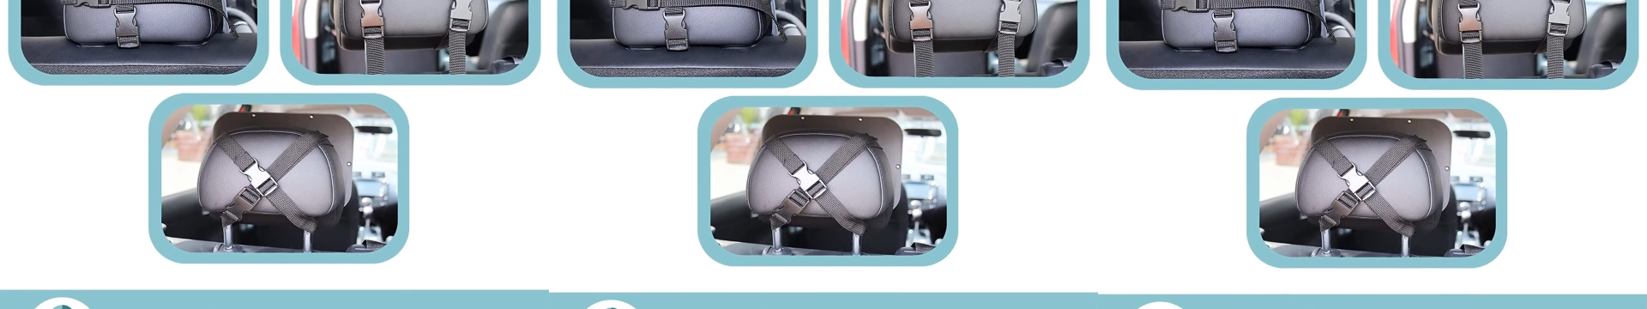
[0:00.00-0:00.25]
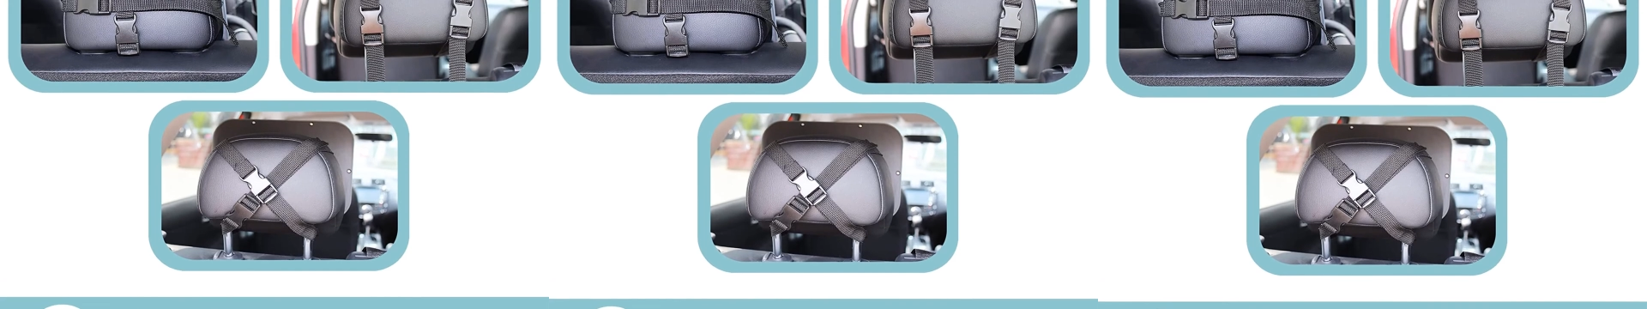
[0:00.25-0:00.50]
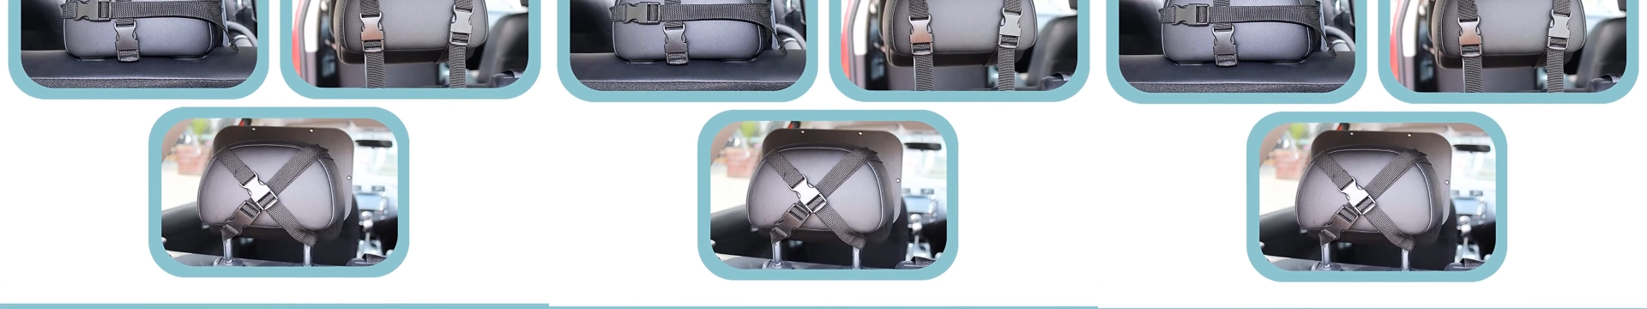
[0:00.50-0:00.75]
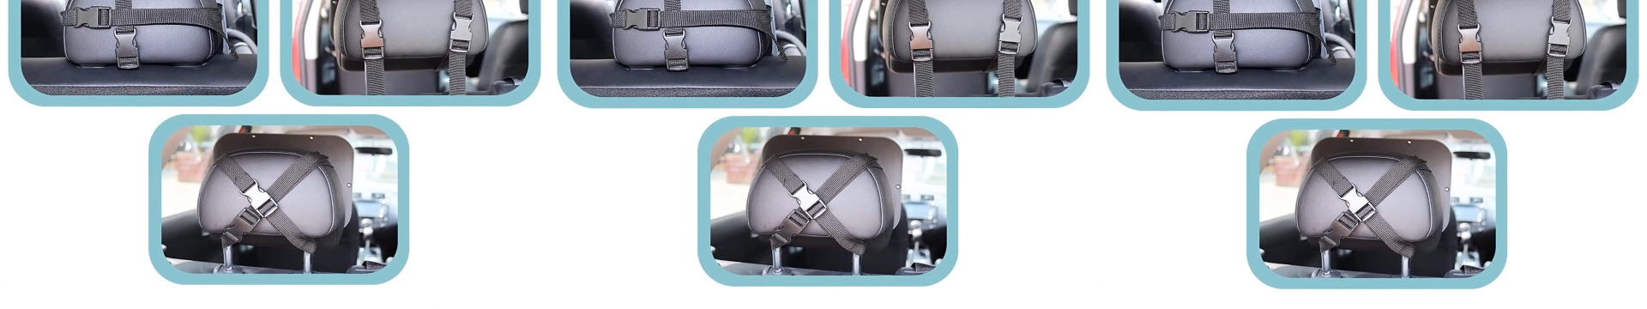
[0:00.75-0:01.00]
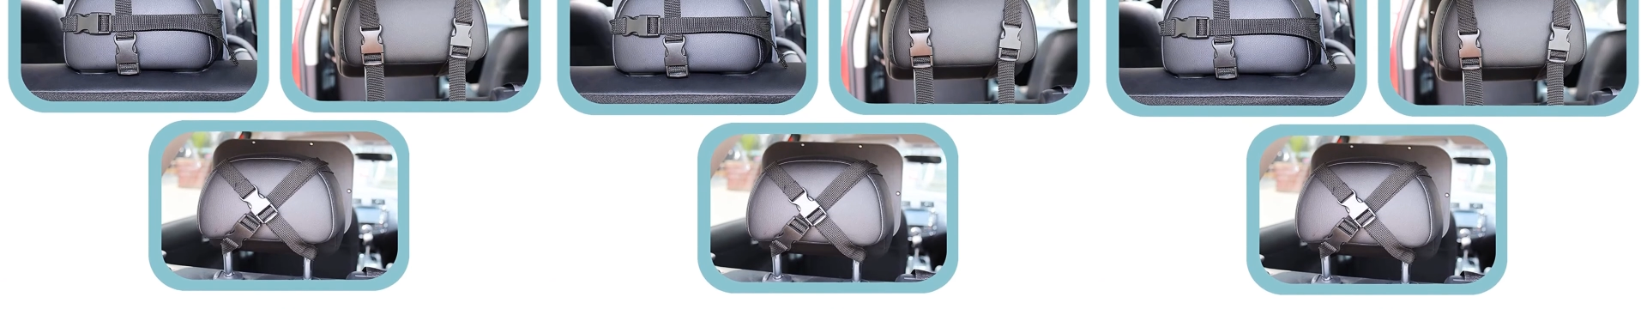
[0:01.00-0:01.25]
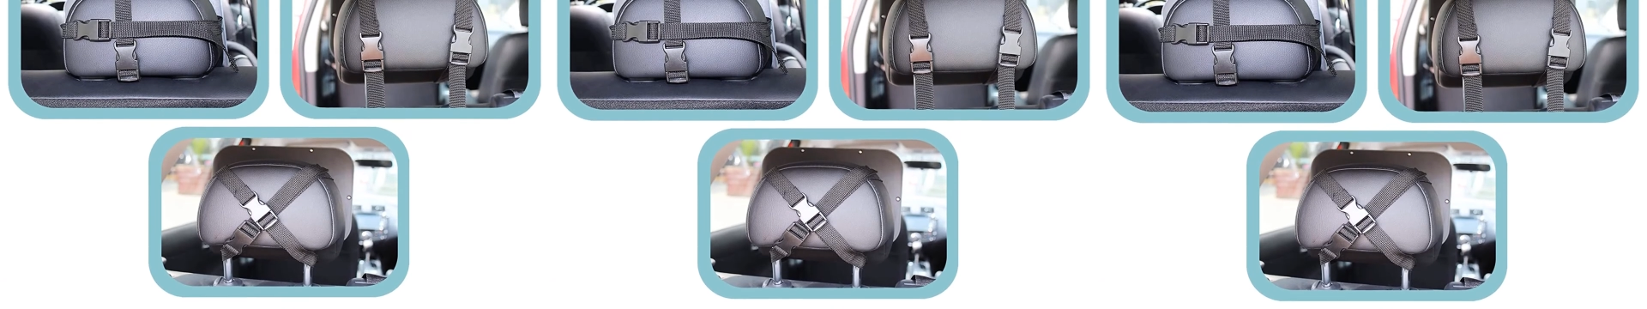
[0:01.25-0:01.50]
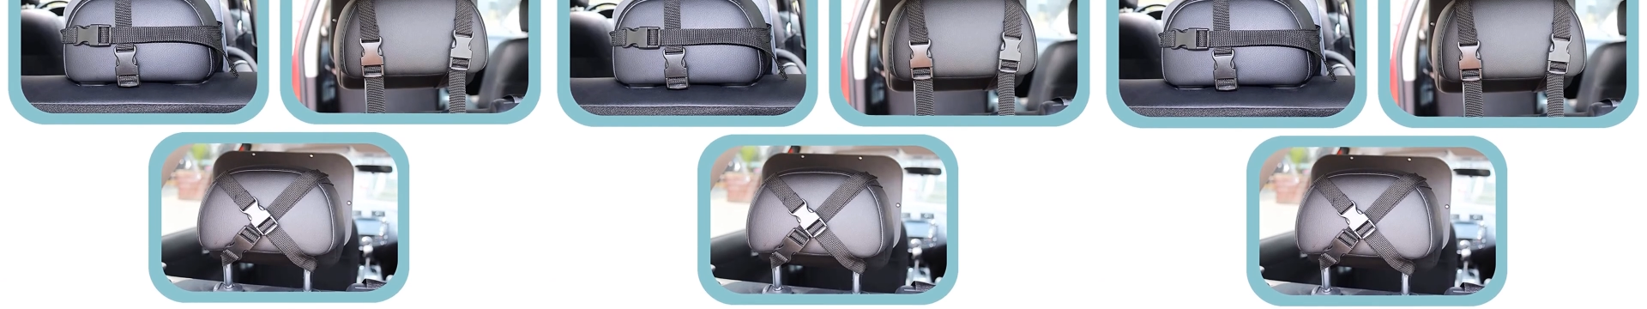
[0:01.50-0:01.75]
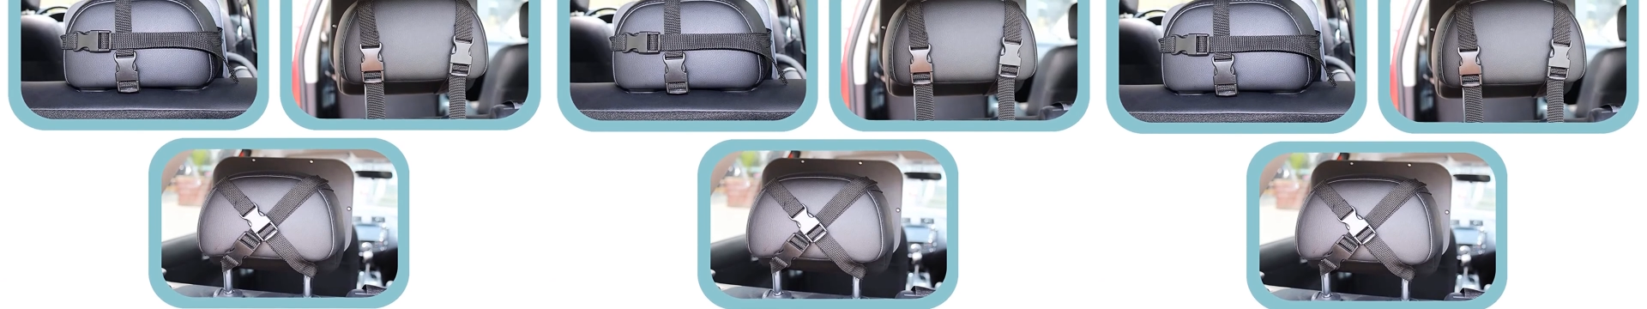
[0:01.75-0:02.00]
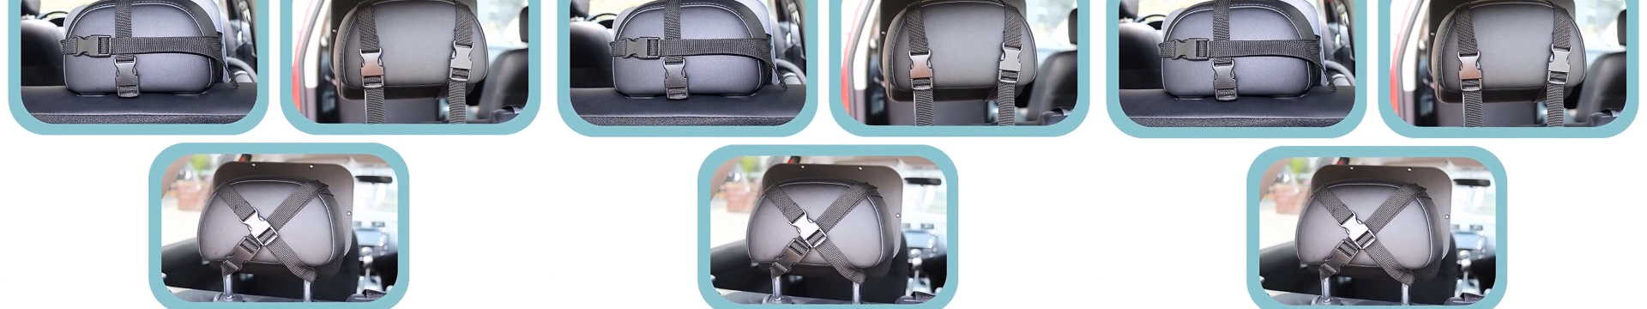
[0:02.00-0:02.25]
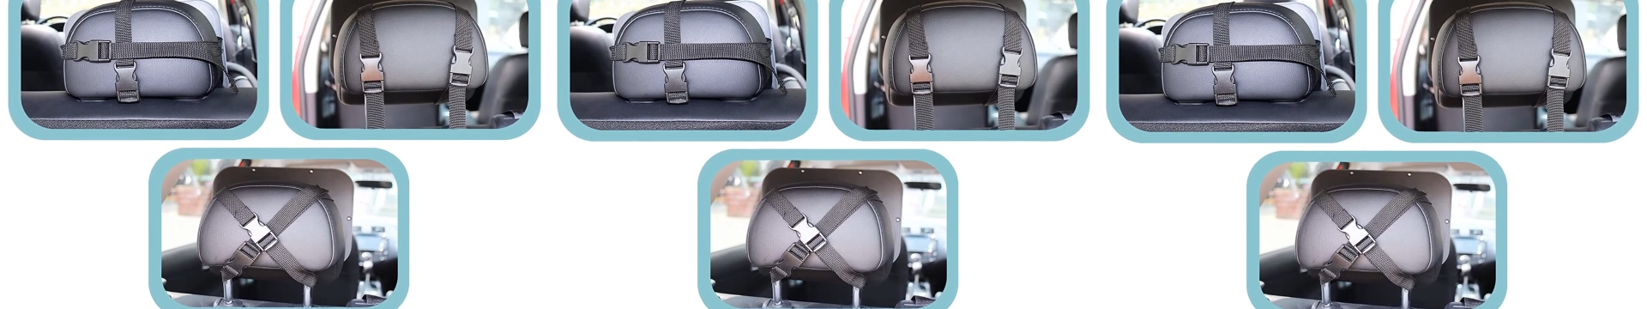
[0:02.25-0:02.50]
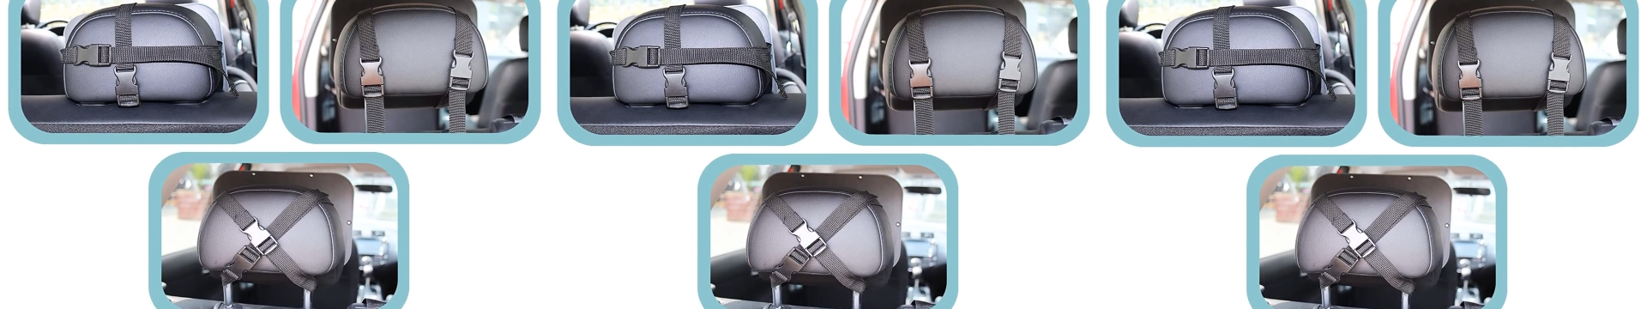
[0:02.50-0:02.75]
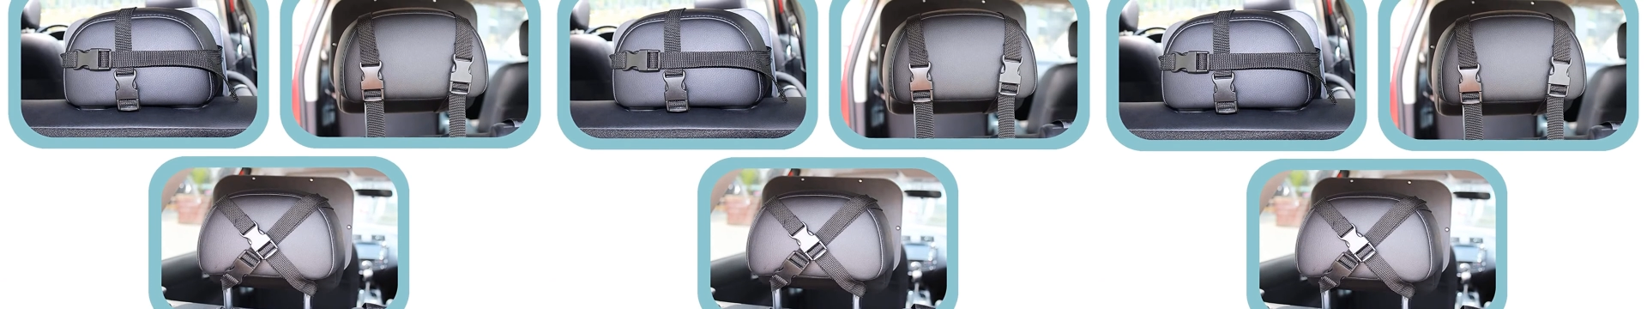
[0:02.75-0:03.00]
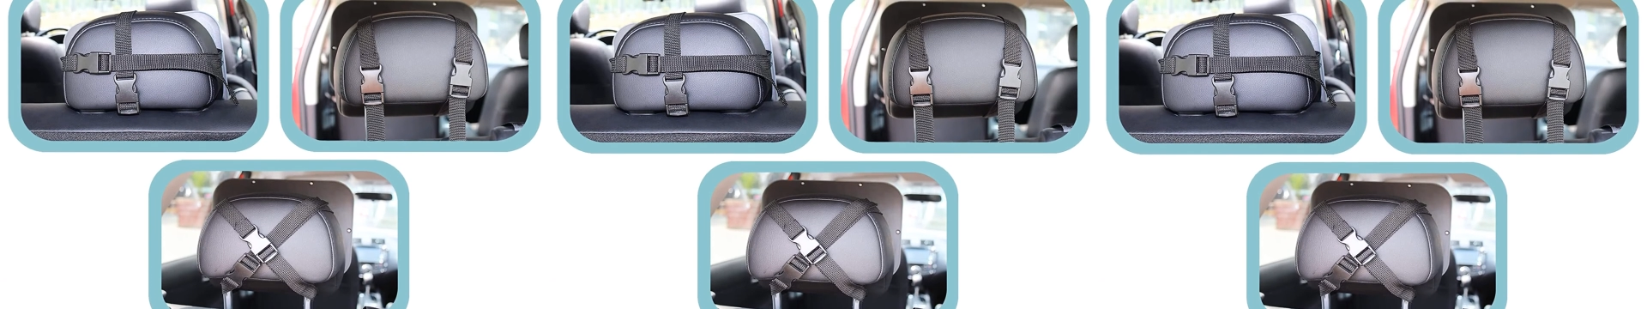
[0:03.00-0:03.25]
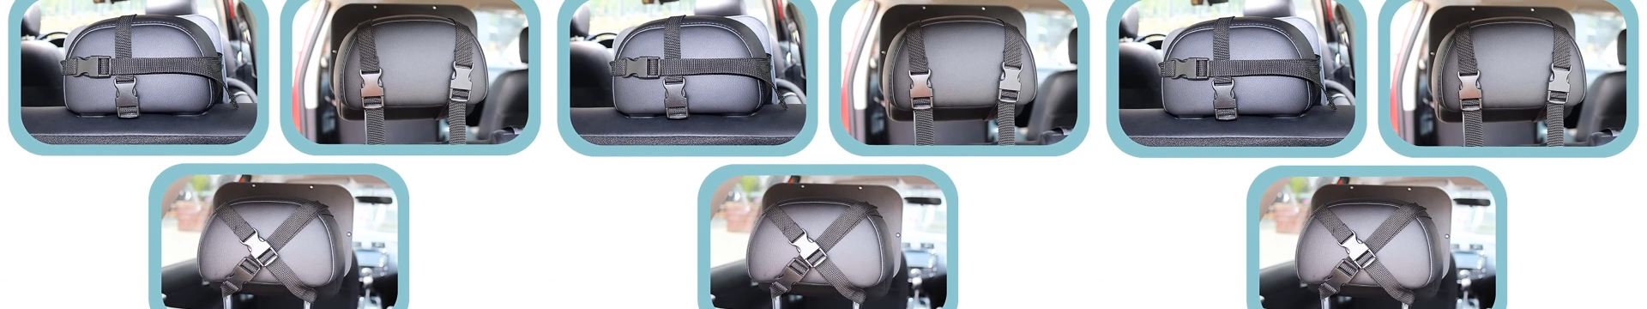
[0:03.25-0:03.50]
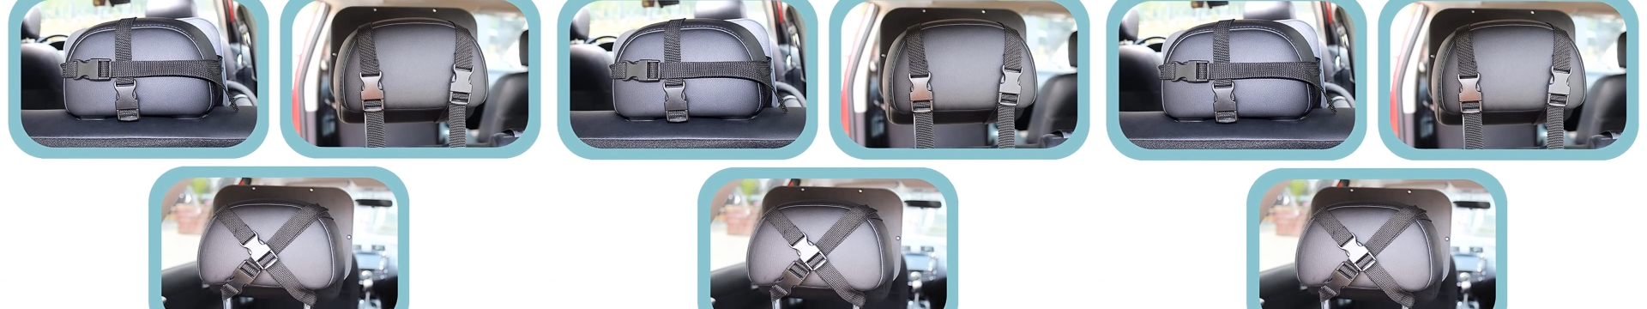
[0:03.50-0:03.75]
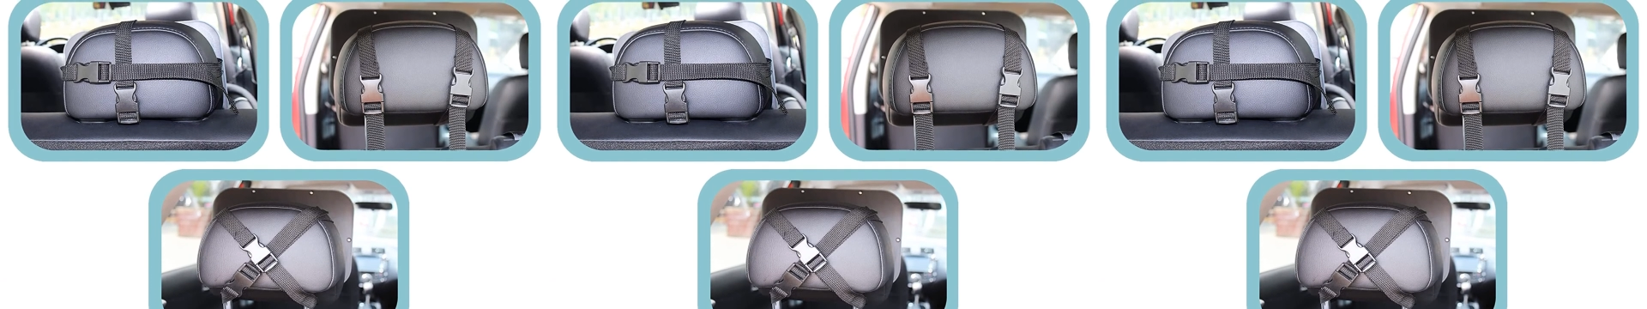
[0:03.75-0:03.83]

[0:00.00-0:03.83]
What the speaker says: Nobody's mouth can be seen.